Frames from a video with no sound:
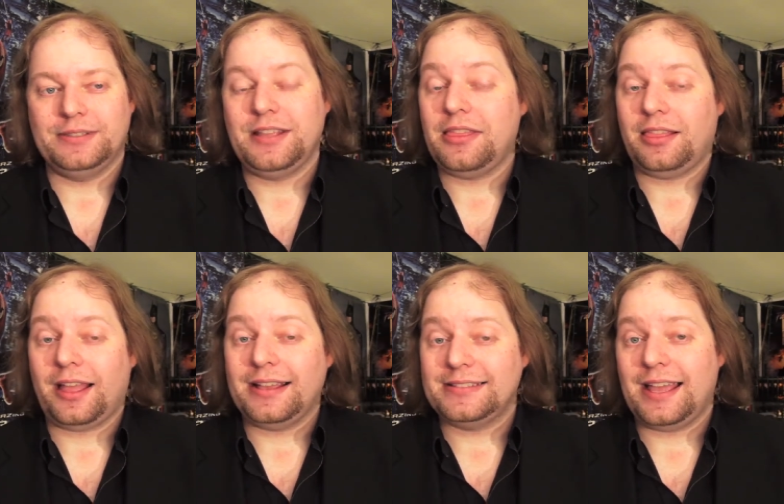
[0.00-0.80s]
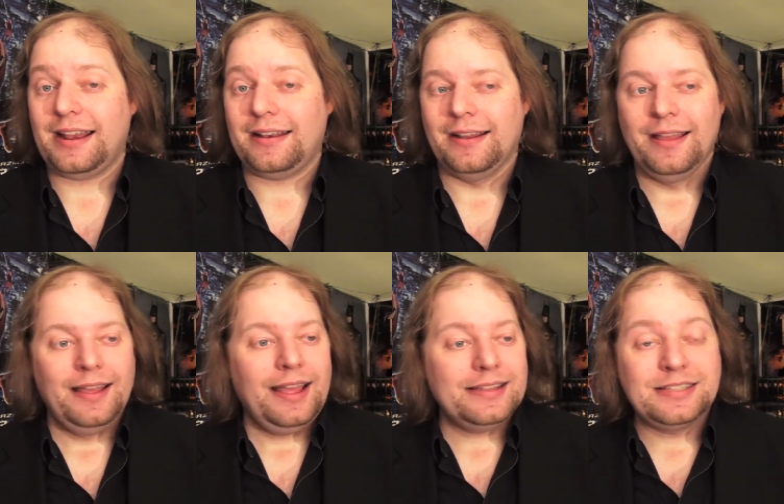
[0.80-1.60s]
It's not, like I said,
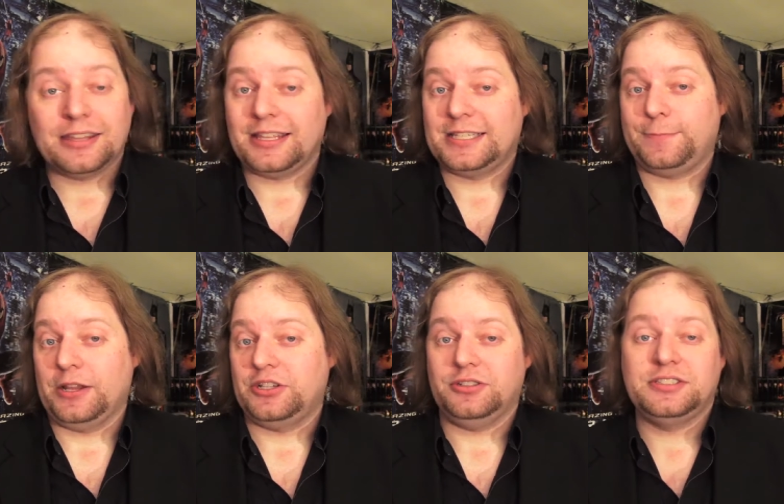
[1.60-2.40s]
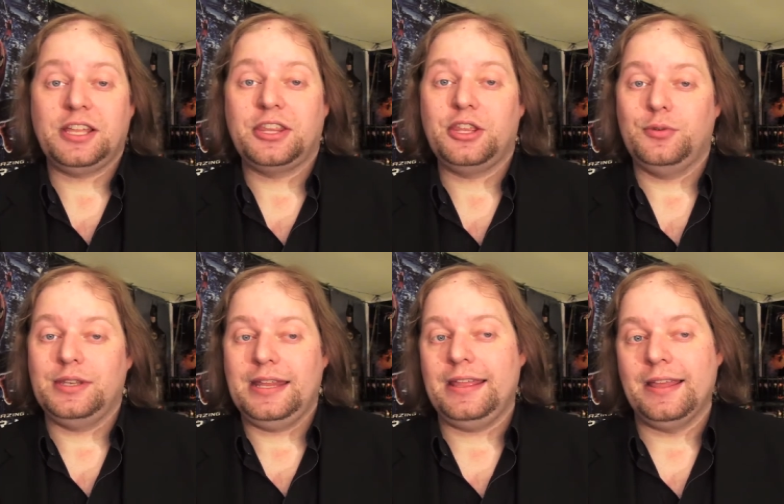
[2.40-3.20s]
it's nothing special, it's nothing
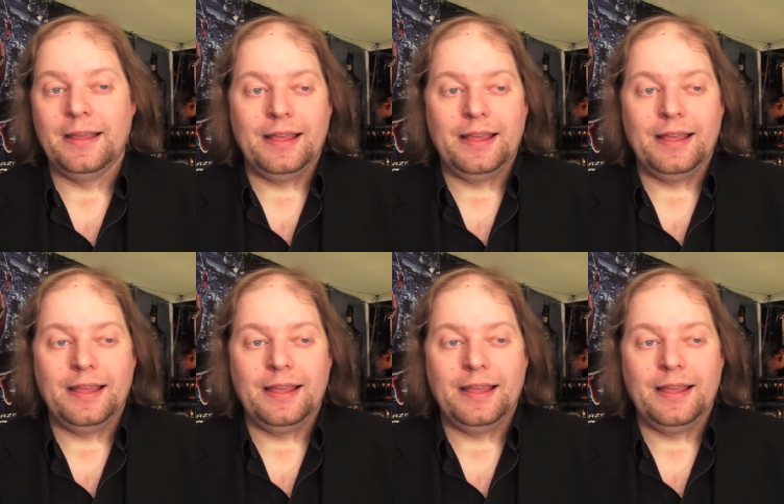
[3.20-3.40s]
unique,